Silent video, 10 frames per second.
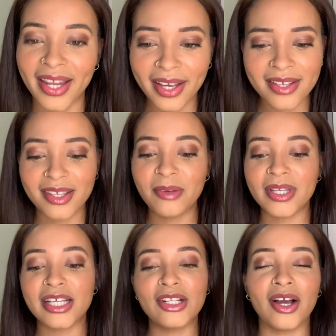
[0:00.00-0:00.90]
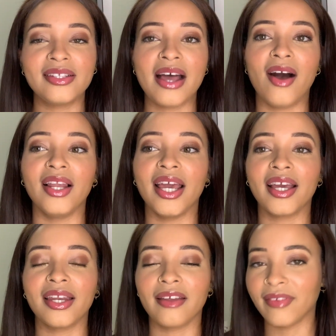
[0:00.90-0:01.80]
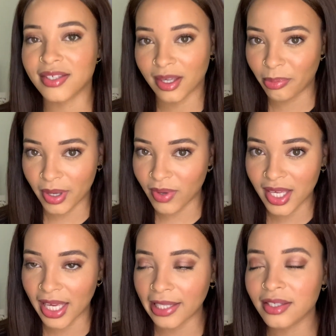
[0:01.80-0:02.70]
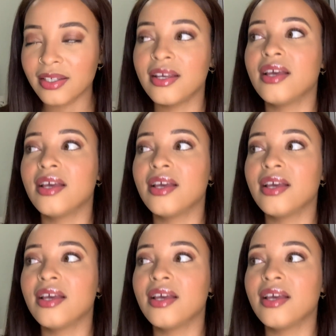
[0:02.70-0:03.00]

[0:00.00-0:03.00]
Like has anybody clocked how like I never skip a weekend,